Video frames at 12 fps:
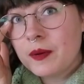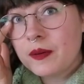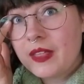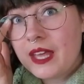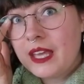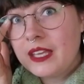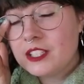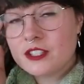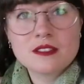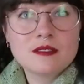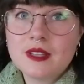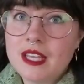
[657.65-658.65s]
but they
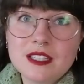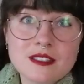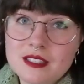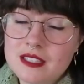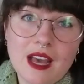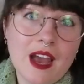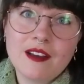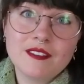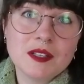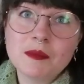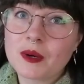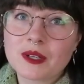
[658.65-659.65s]
just they just did not have
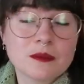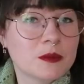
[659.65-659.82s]
any more,